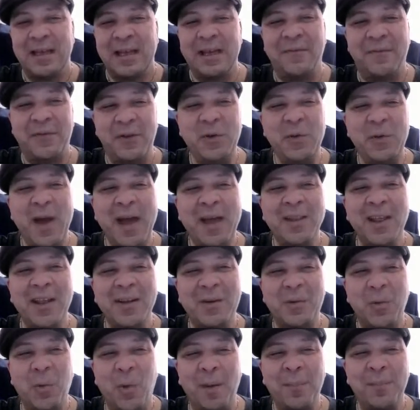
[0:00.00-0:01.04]
If you had
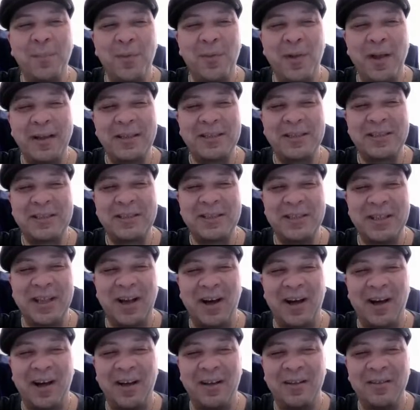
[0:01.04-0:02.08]
like one place,
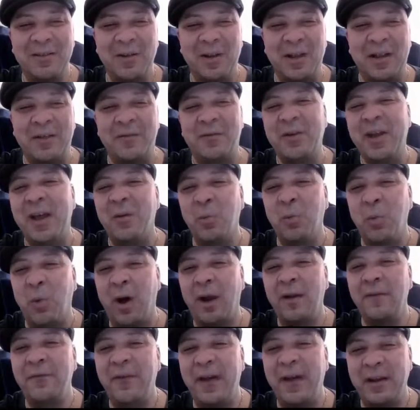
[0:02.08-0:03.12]
if you had
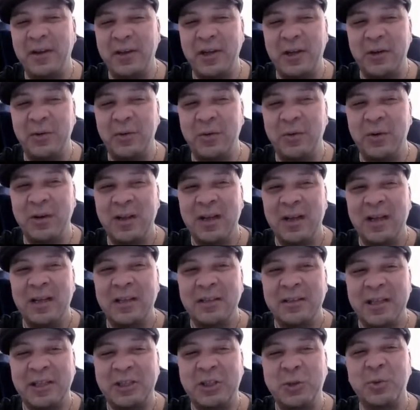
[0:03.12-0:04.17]
one venue
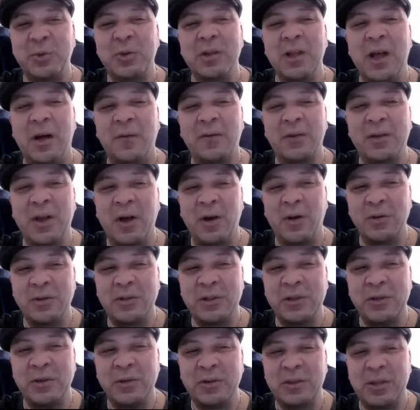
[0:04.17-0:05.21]
that you would love to go
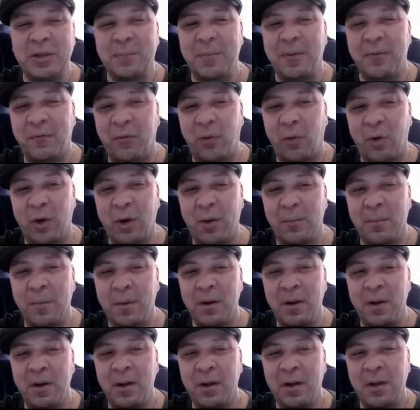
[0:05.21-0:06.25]
to
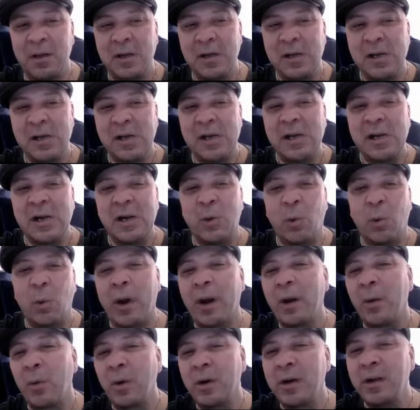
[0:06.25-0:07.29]
perform,
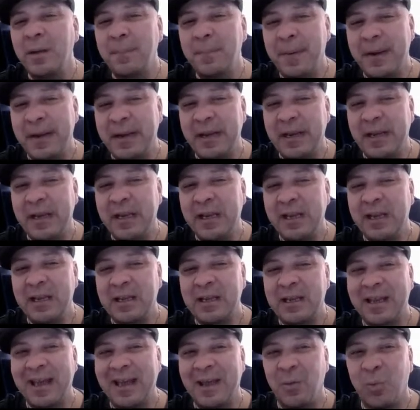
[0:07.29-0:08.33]
where would it be
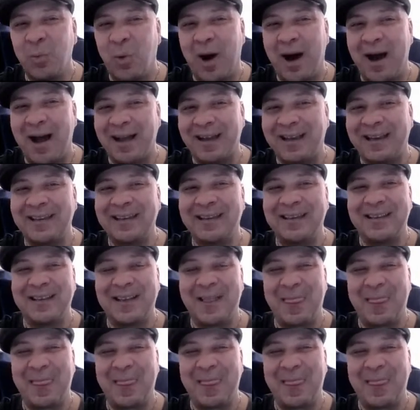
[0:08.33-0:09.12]
and why?